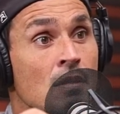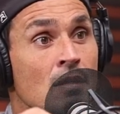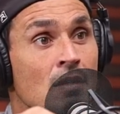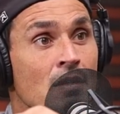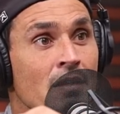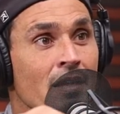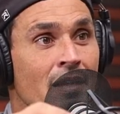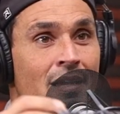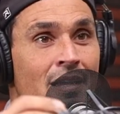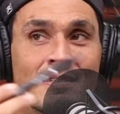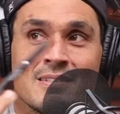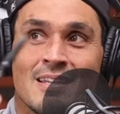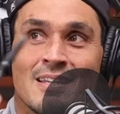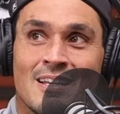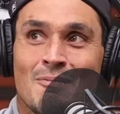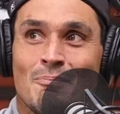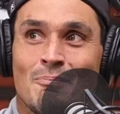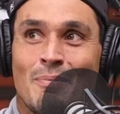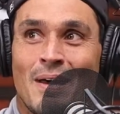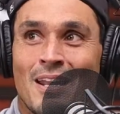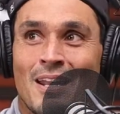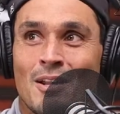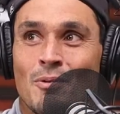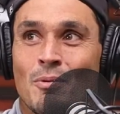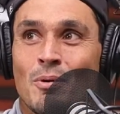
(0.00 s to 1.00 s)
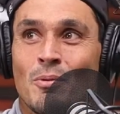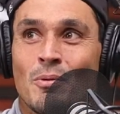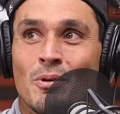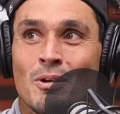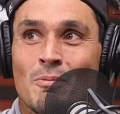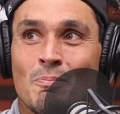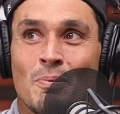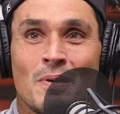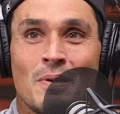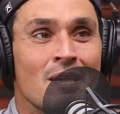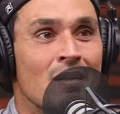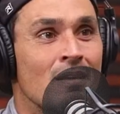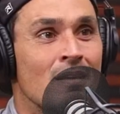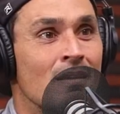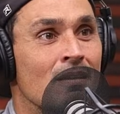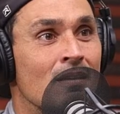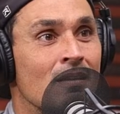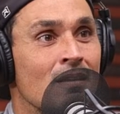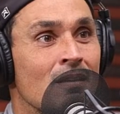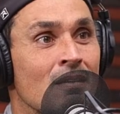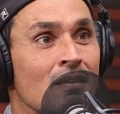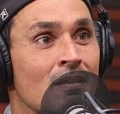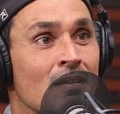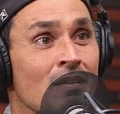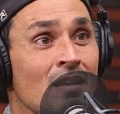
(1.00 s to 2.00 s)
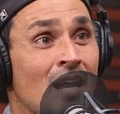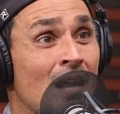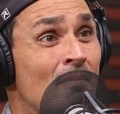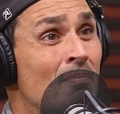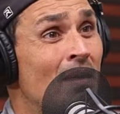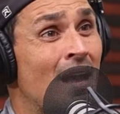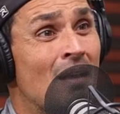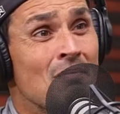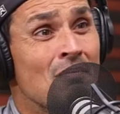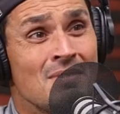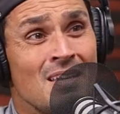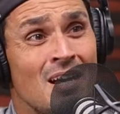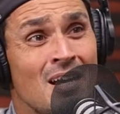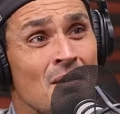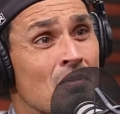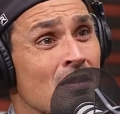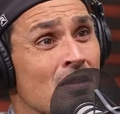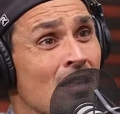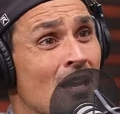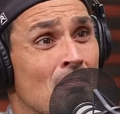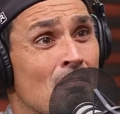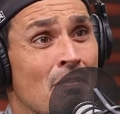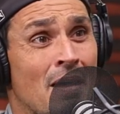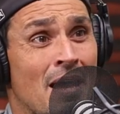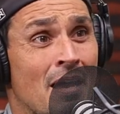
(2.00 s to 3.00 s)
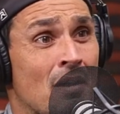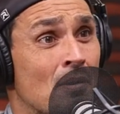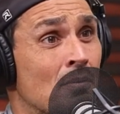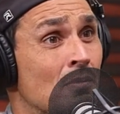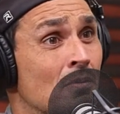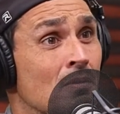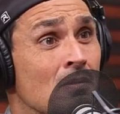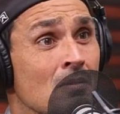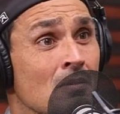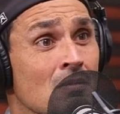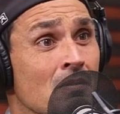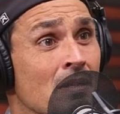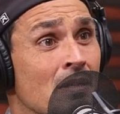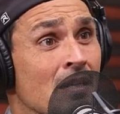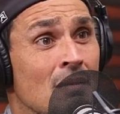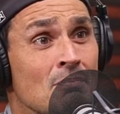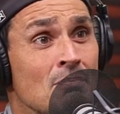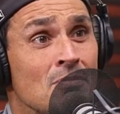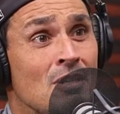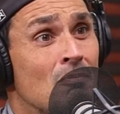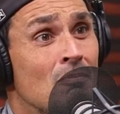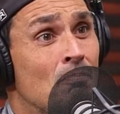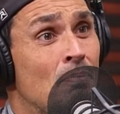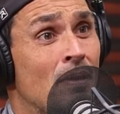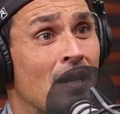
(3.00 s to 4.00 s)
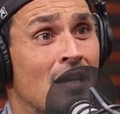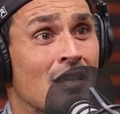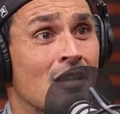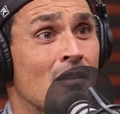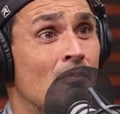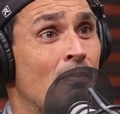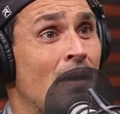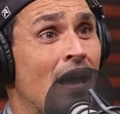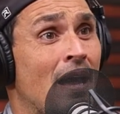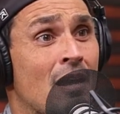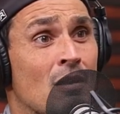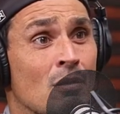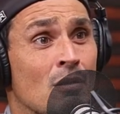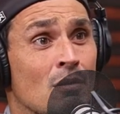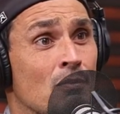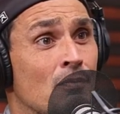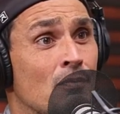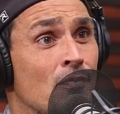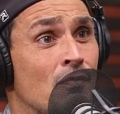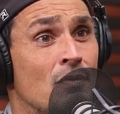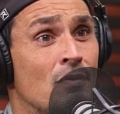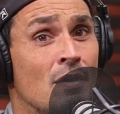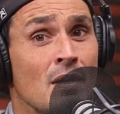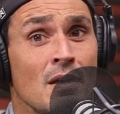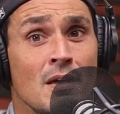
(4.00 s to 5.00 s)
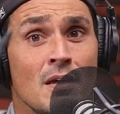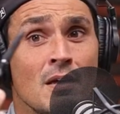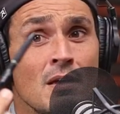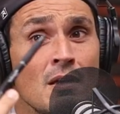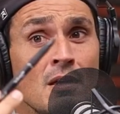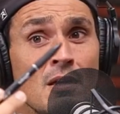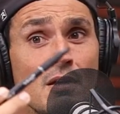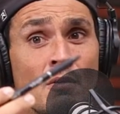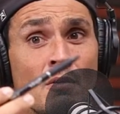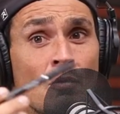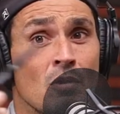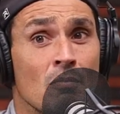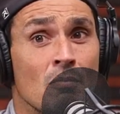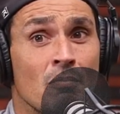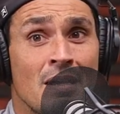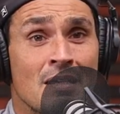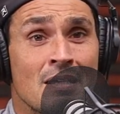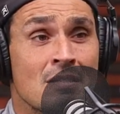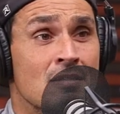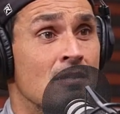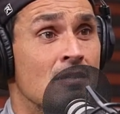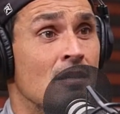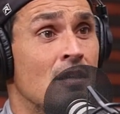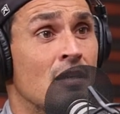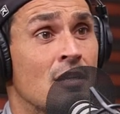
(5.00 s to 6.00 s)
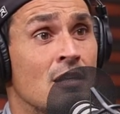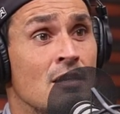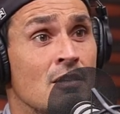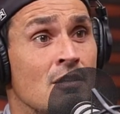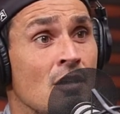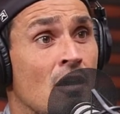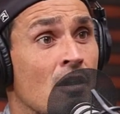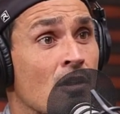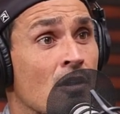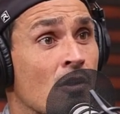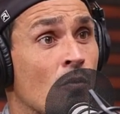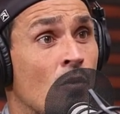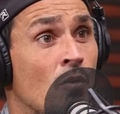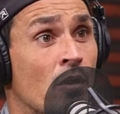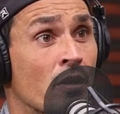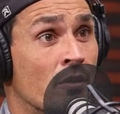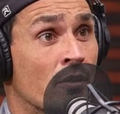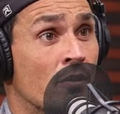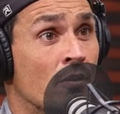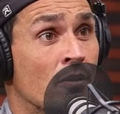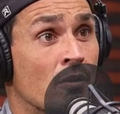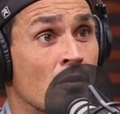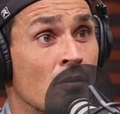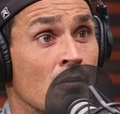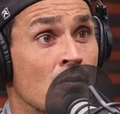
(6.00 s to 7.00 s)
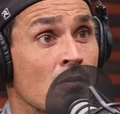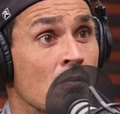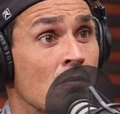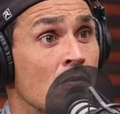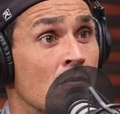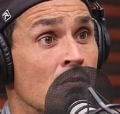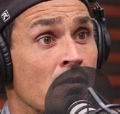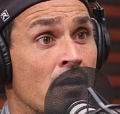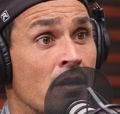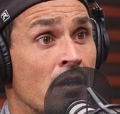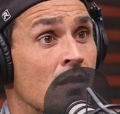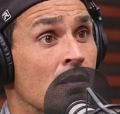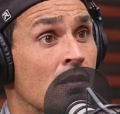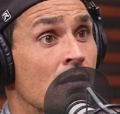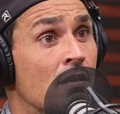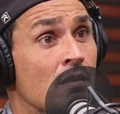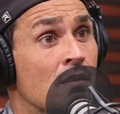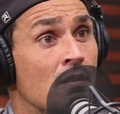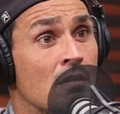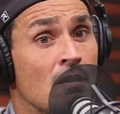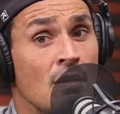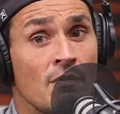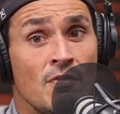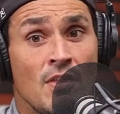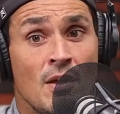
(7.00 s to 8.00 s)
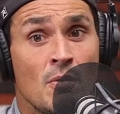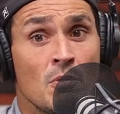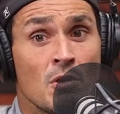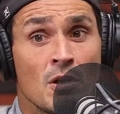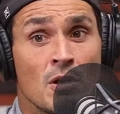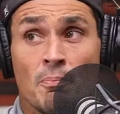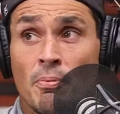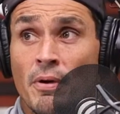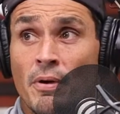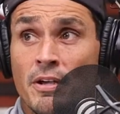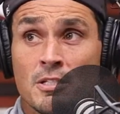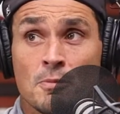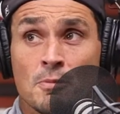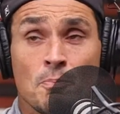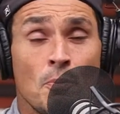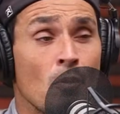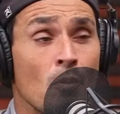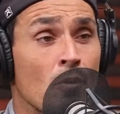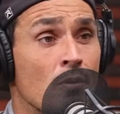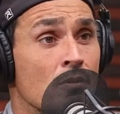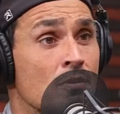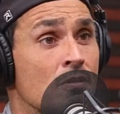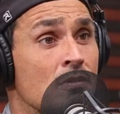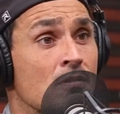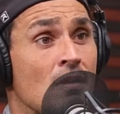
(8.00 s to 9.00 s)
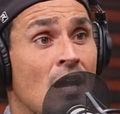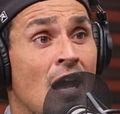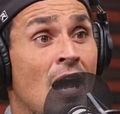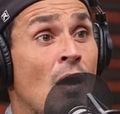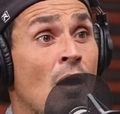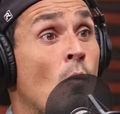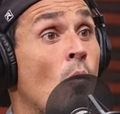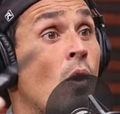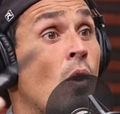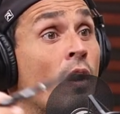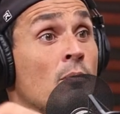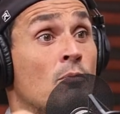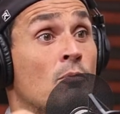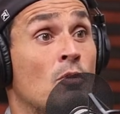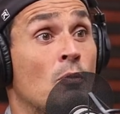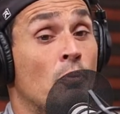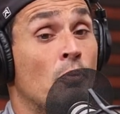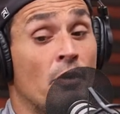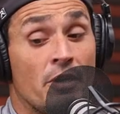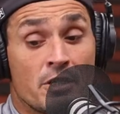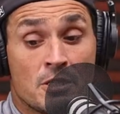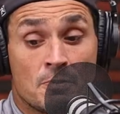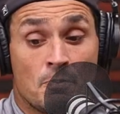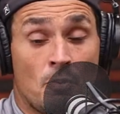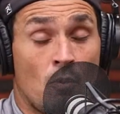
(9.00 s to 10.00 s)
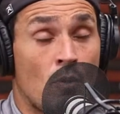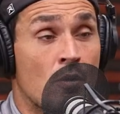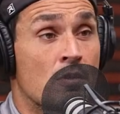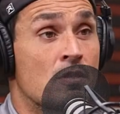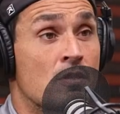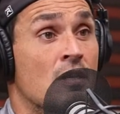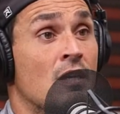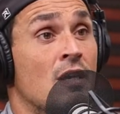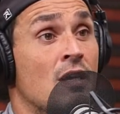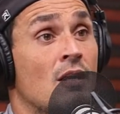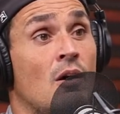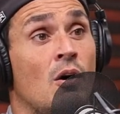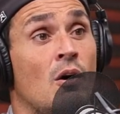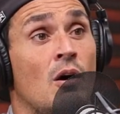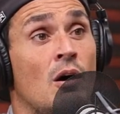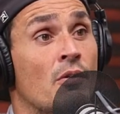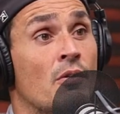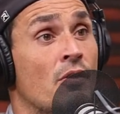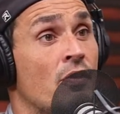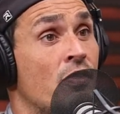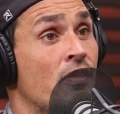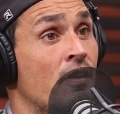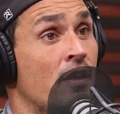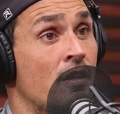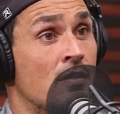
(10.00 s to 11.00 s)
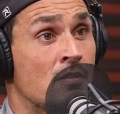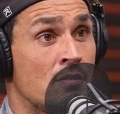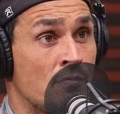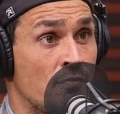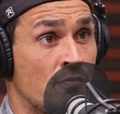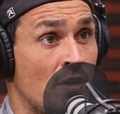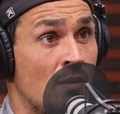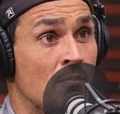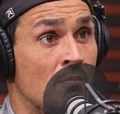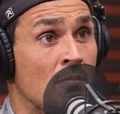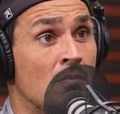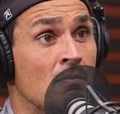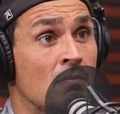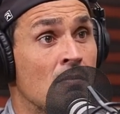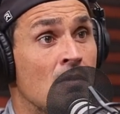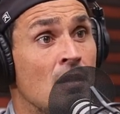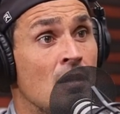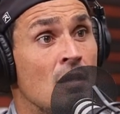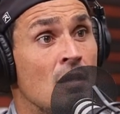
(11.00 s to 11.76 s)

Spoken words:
Like, is that a battle we want to pick? I'm done with that battle. Like, I'm done picking the battle of what my son and daughter want to do. Like, if they want to play sports, I want them to play sports and get all the things from them.